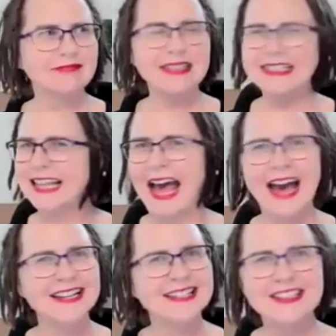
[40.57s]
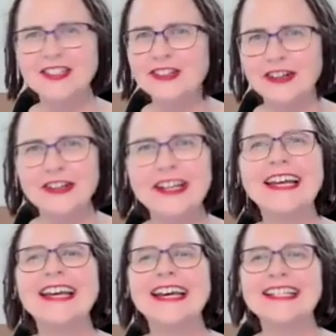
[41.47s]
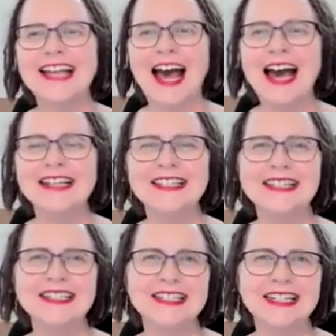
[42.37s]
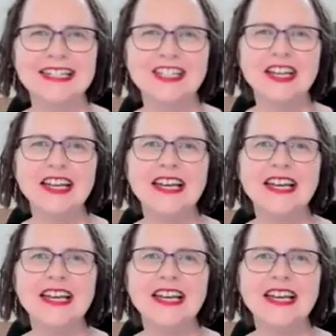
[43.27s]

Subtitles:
It's the hardest thing to learn. It's the hardest thing to teach.